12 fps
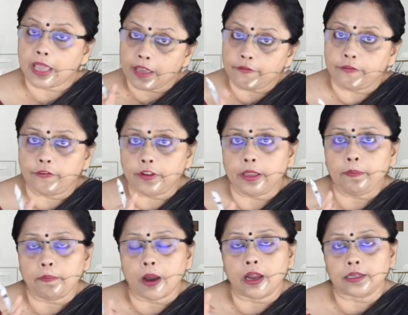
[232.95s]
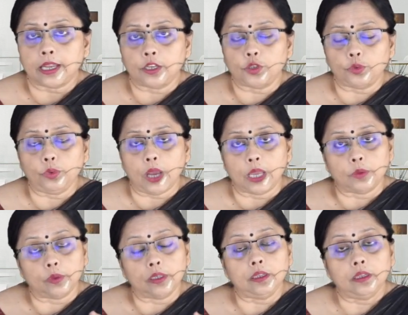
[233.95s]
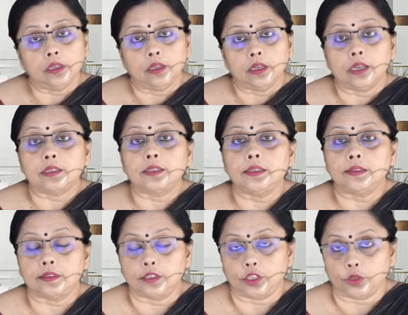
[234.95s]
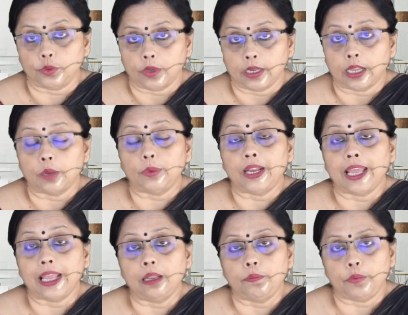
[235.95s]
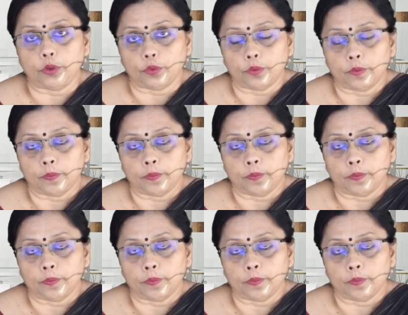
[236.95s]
Every part I do, I will assist you and I will help you